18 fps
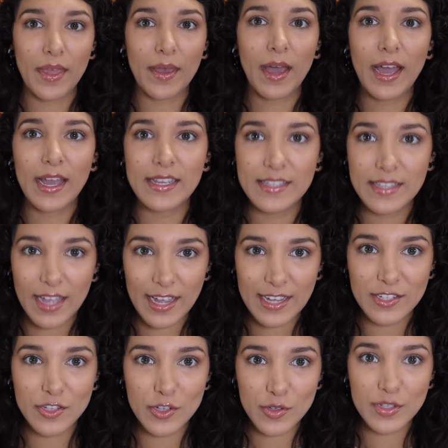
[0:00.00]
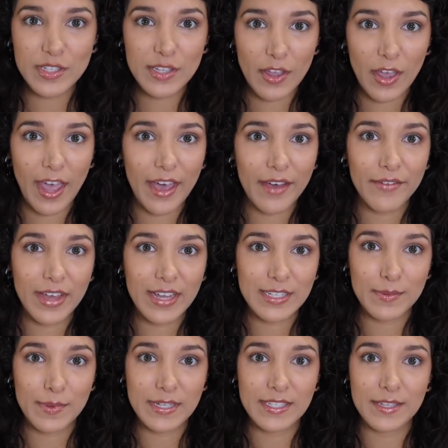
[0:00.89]
I do still have
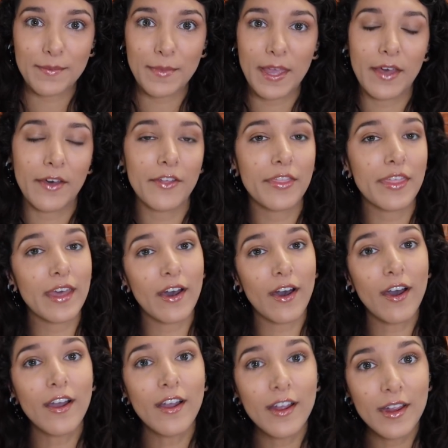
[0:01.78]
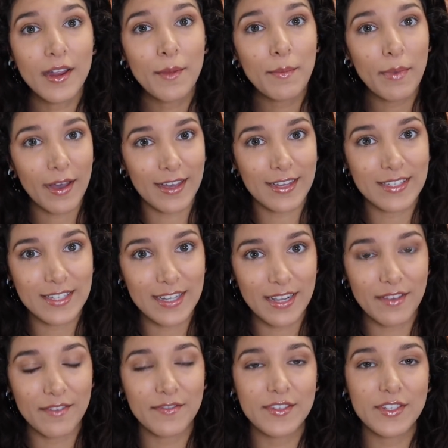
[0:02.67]
aspects of my health that are
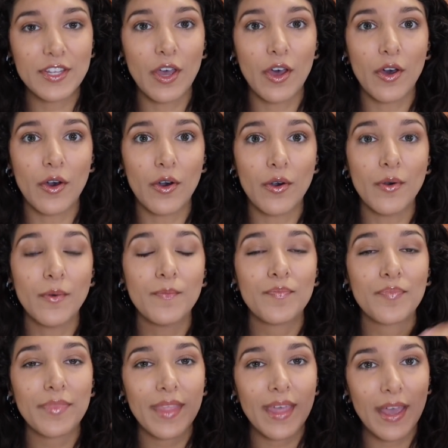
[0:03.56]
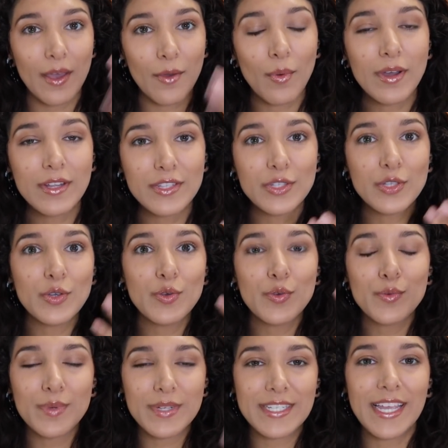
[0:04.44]
positive, so I want
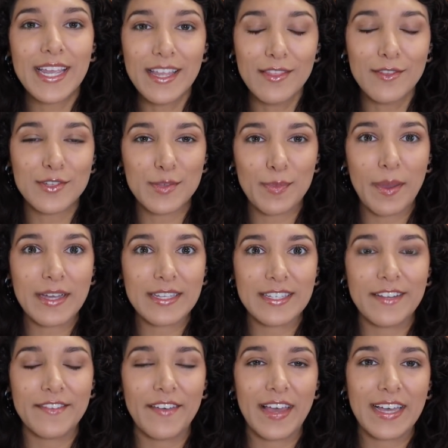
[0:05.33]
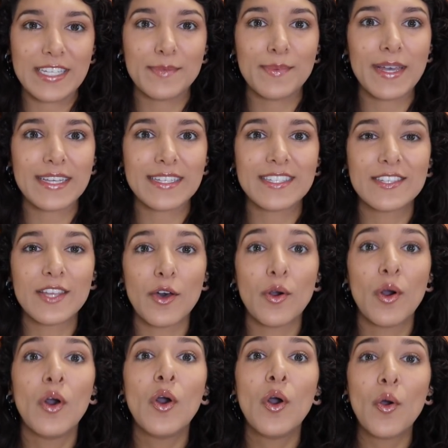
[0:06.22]
to retain those positive aspects.
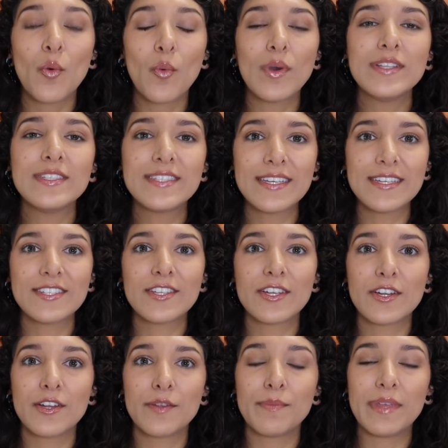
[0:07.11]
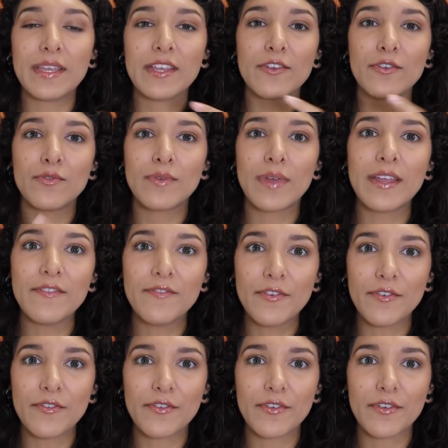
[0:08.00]
So once I started being
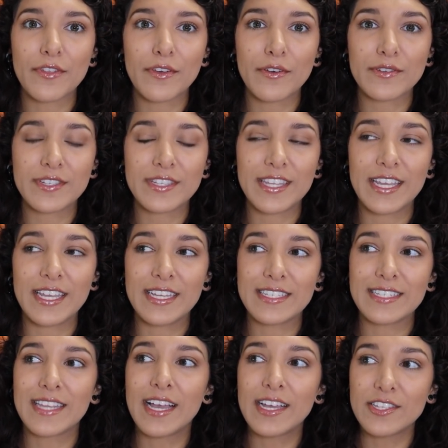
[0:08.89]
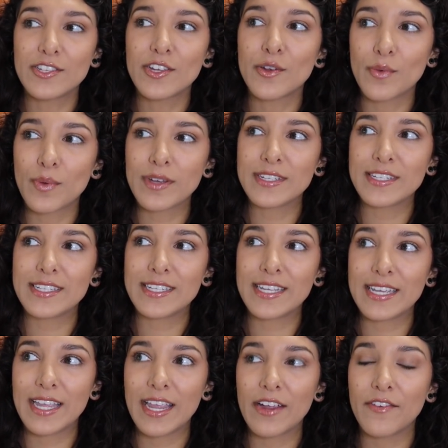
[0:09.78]
grateful for those things, I started wanting to
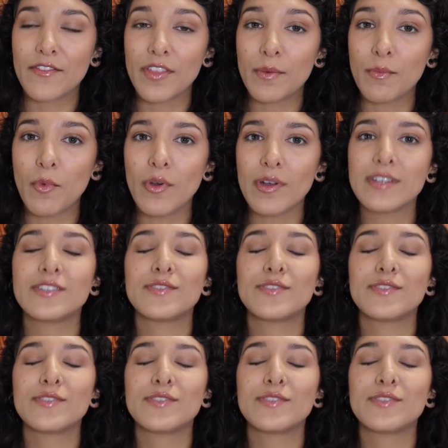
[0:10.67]
take care of them more.